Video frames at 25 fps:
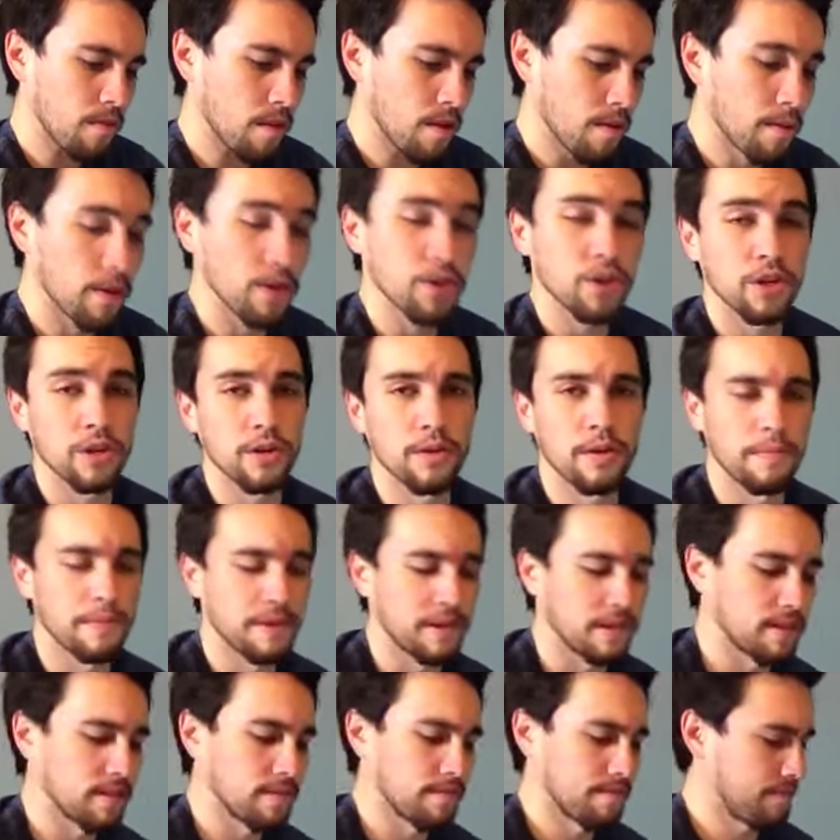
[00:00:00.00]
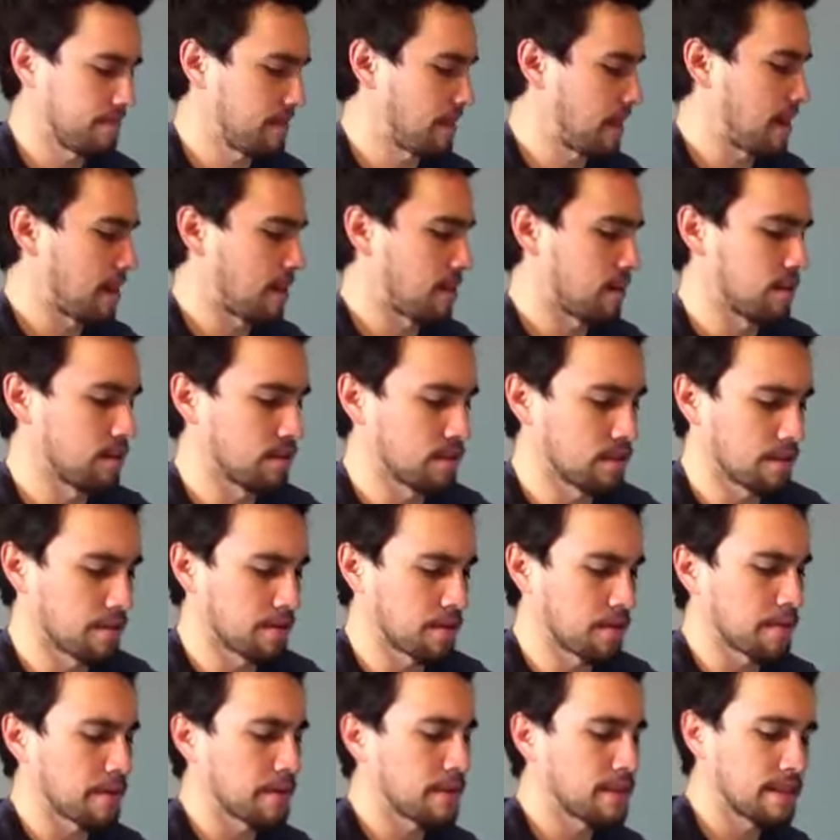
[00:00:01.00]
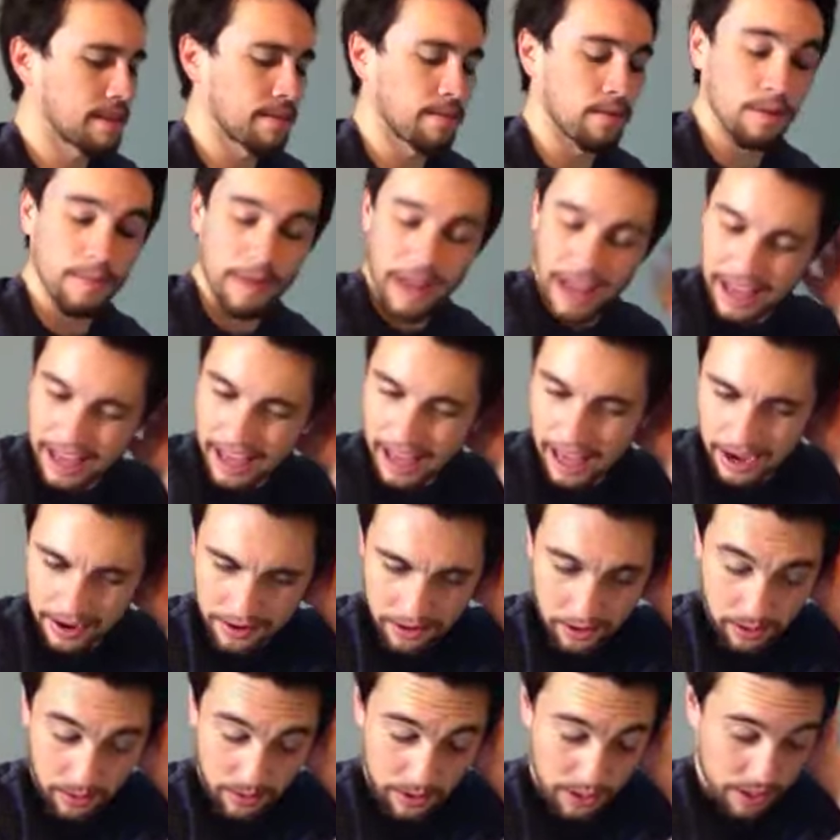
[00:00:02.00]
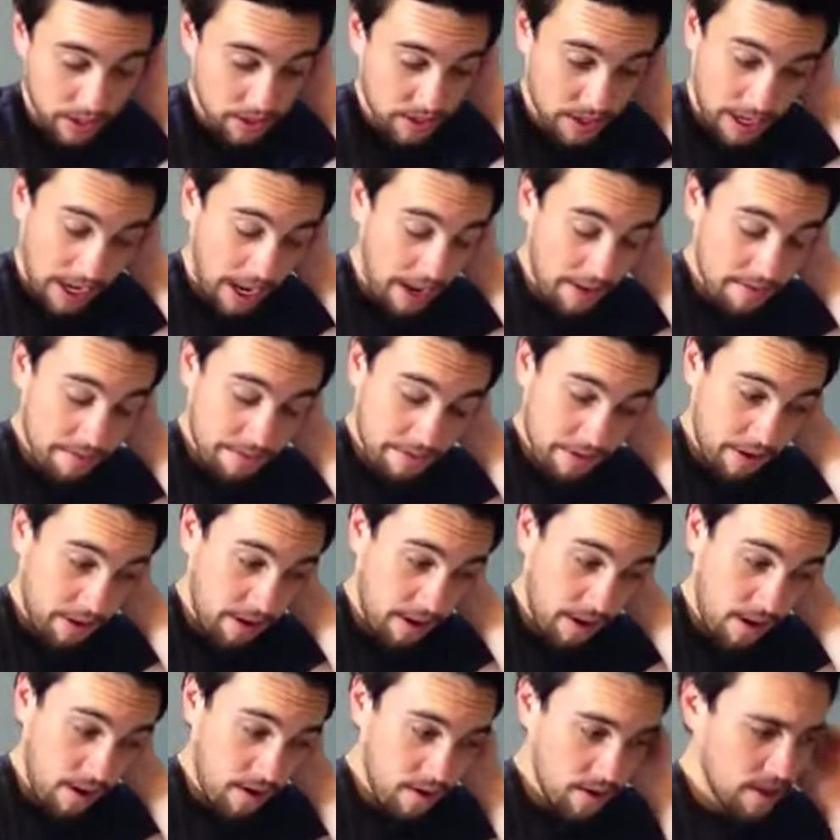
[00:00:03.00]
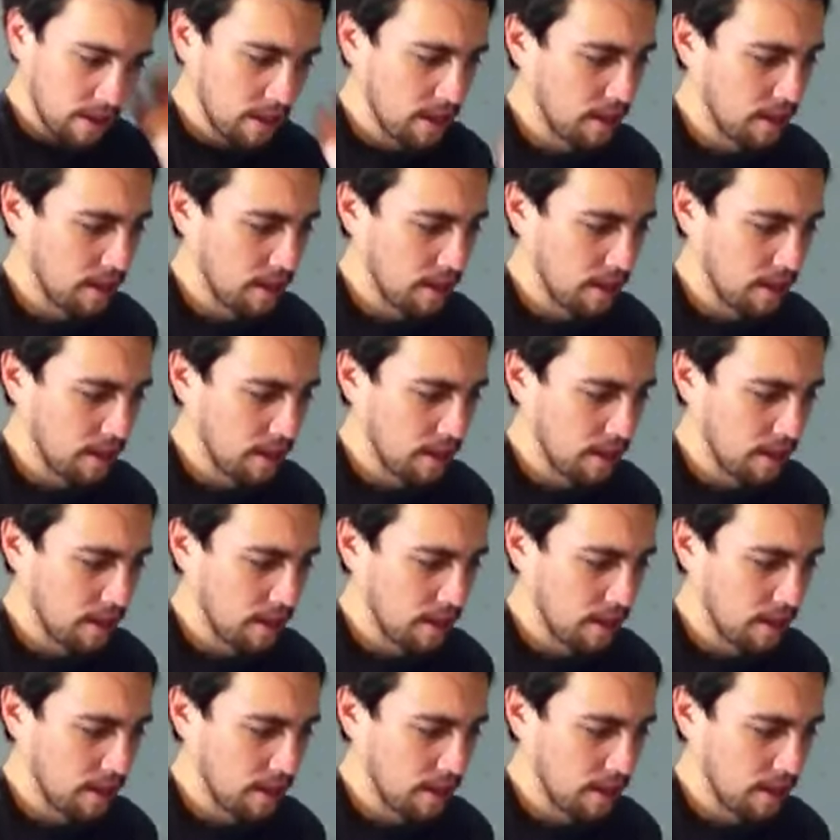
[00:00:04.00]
But I'll show you. I mean, I know, so something similar, but I, I, don't know what it is yet. I haven't figured it out.